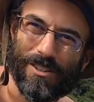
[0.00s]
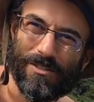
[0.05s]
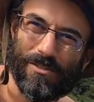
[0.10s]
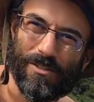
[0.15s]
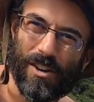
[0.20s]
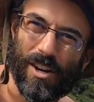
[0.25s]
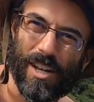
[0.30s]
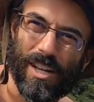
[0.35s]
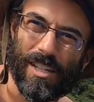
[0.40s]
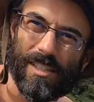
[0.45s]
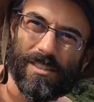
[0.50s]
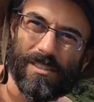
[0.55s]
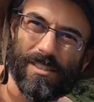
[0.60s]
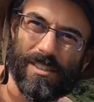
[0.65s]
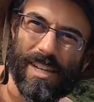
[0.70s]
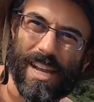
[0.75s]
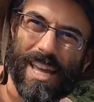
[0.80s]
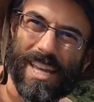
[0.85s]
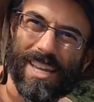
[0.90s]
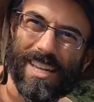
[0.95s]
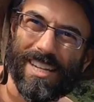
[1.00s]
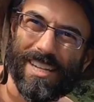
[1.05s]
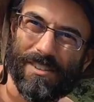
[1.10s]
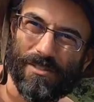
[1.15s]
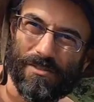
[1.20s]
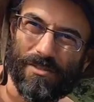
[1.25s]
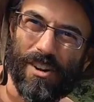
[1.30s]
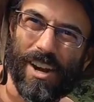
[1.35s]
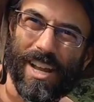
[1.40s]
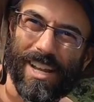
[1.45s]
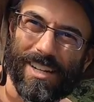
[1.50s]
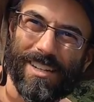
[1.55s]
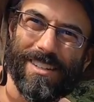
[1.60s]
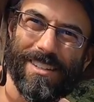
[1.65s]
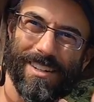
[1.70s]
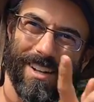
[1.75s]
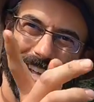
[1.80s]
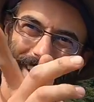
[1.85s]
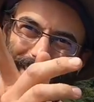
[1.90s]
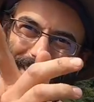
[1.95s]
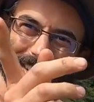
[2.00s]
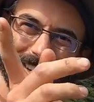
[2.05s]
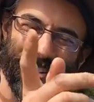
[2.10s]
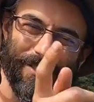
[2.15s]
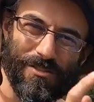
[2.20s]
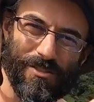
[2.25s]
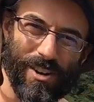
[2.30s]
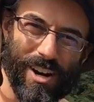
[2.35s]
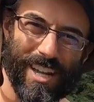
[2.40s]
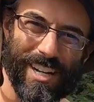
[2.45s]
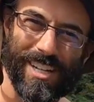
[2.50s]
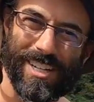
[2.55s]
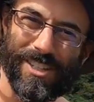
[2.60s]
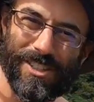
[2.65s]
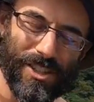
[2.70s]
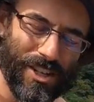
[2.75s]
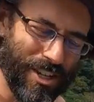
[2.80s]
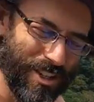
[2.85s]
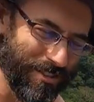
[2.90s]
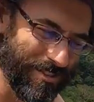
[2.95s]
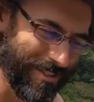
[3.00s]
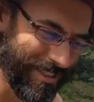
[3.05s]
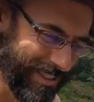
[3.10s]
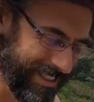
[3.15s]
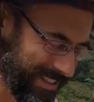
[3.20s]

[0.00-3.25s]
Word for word: afraid, naked and afraid, naked and afraid and alone.